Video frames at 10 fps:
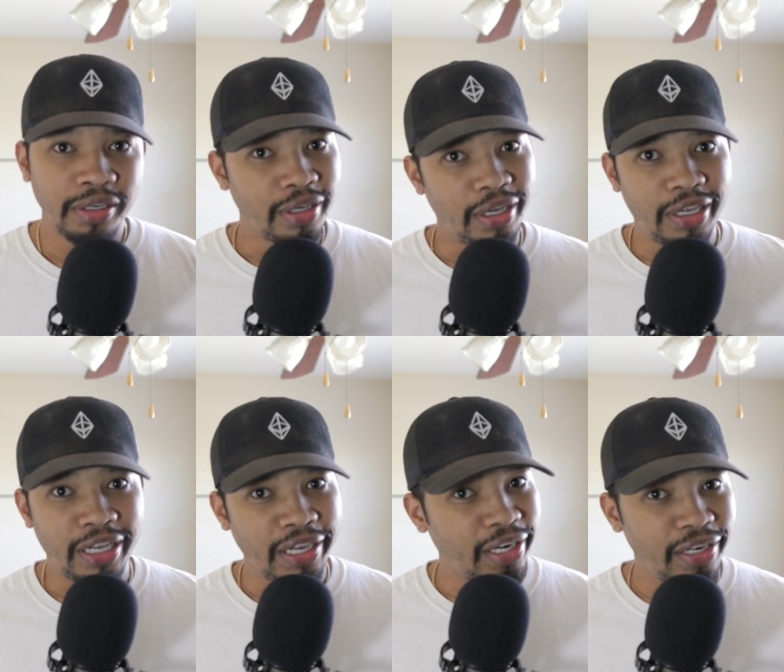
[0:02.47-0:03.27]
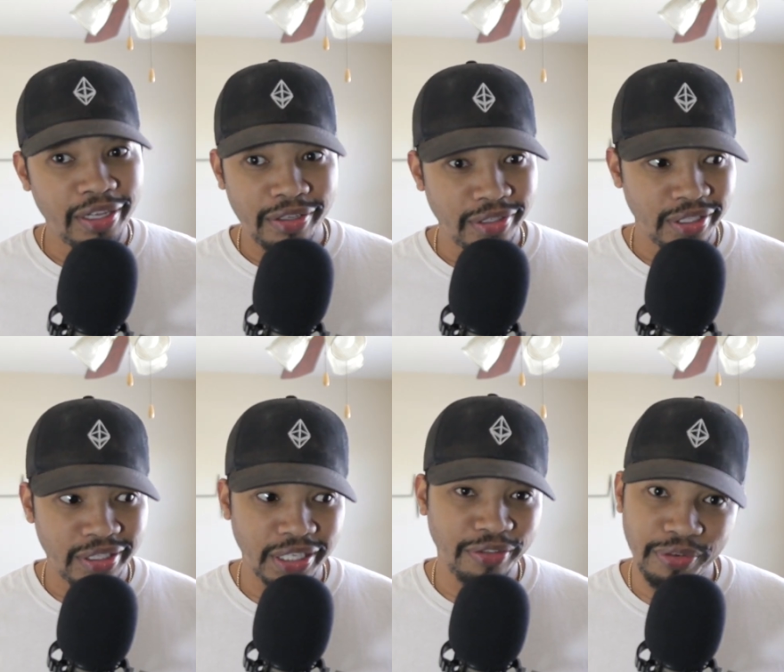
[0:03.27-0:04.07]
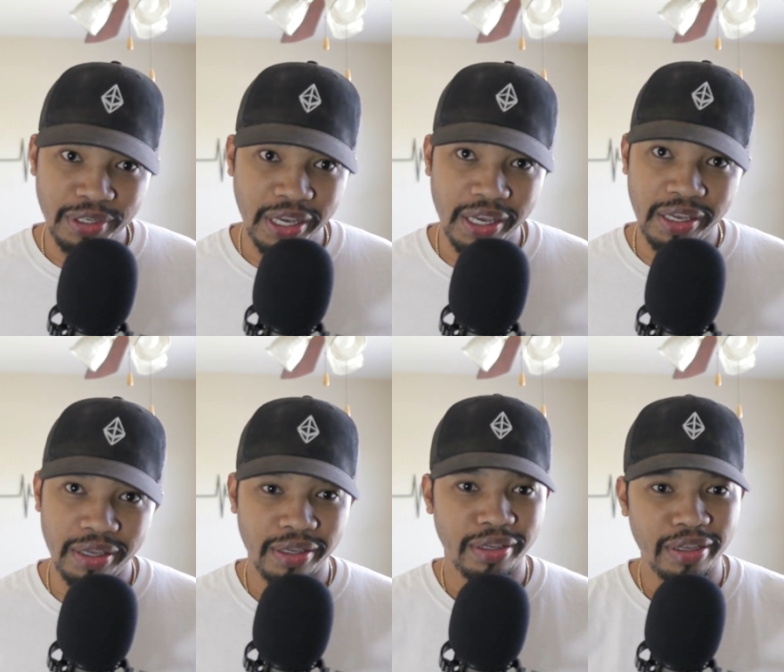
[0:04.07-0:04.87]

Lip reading: Had another successful day.